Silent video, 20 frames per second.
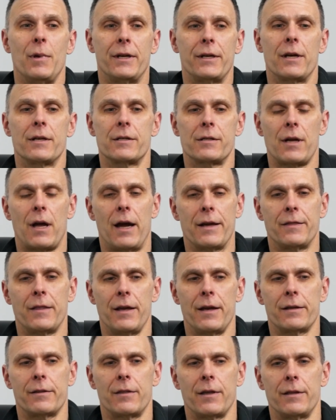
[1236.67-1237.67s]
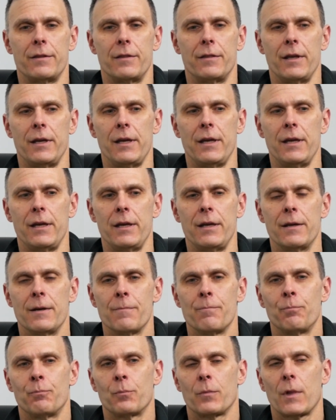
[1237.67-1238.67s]
because I think that the
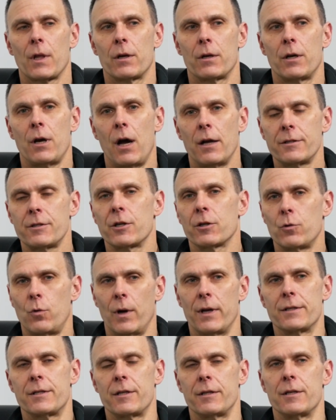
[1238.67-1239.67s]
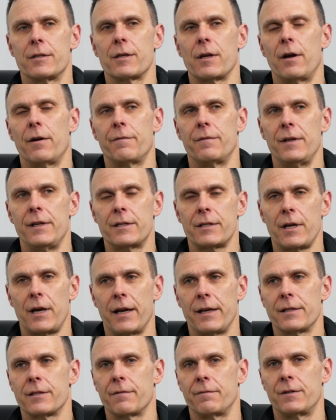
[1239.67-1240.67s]
consequences of these
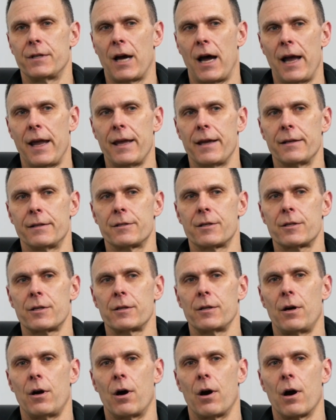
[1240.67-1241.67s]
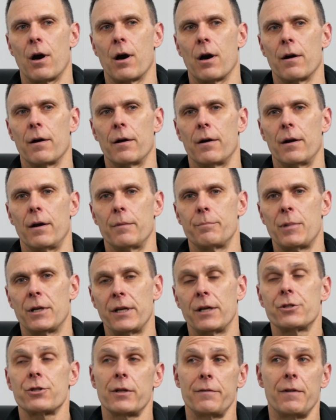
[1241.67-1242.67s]
kinds of diets are
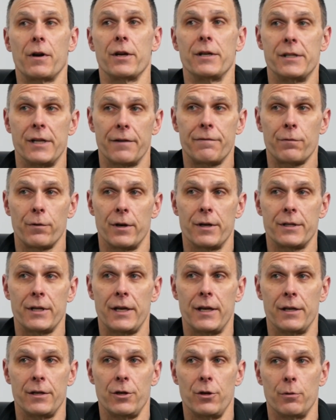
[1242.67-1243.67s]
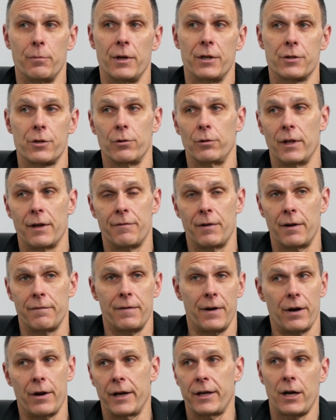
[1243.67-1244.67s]
potentially very different in humans who live in a
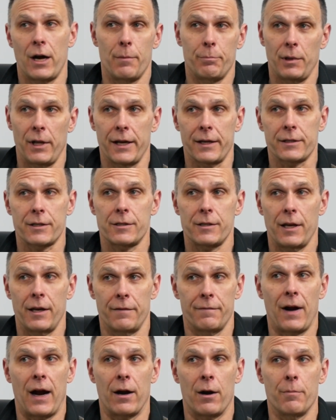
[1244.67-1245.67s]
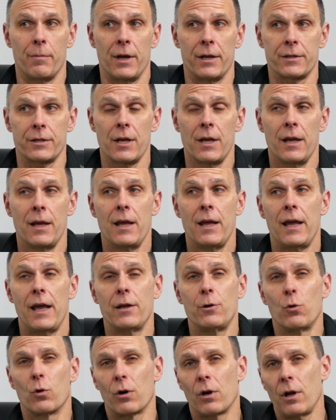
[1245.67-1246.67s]
very complex environment
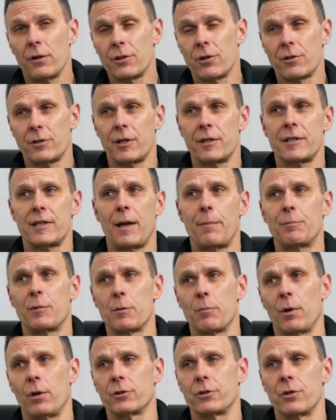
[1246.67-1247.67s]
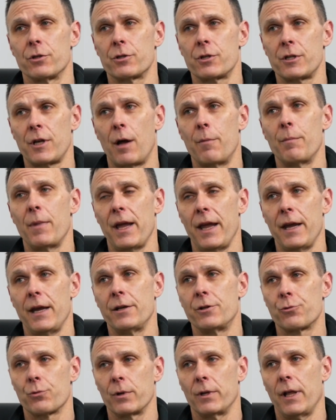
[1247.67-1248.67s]
and who are also susceptible to some
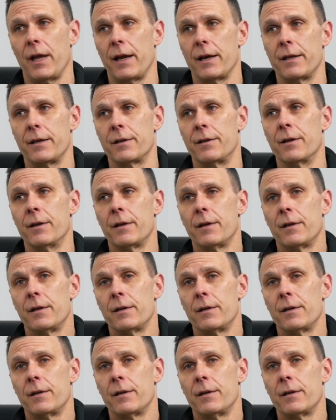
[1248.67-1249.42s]
age-related